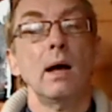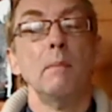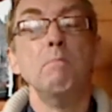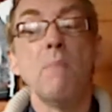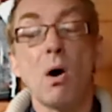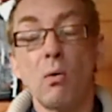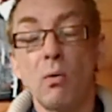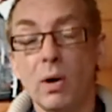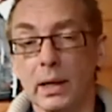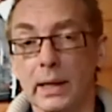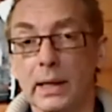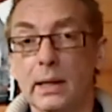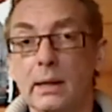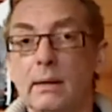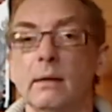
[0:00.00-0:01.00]

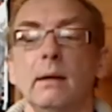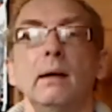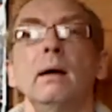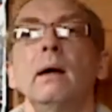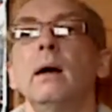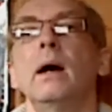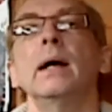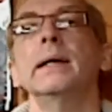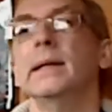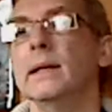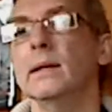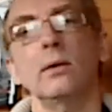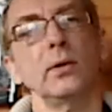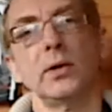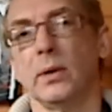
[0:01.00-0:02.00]
Morally, I
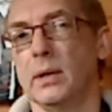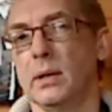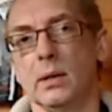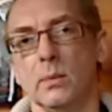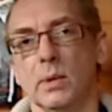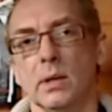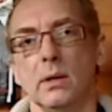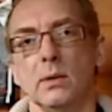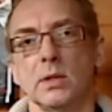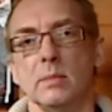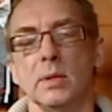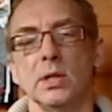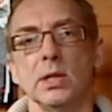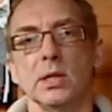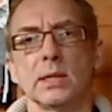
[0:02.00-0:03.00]
did not do anything with those
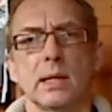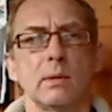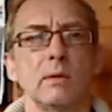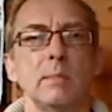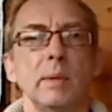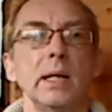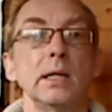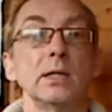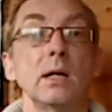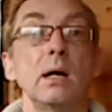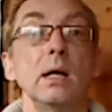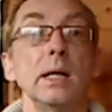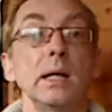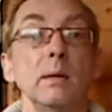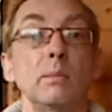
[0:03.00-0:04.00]
images, that would have been
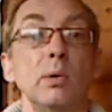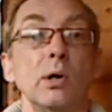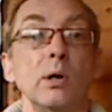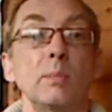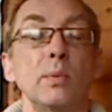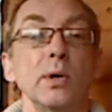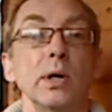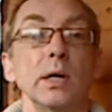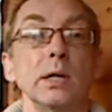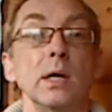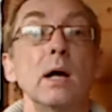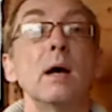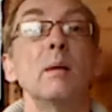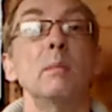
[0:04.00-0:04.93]
entirely inappropriate,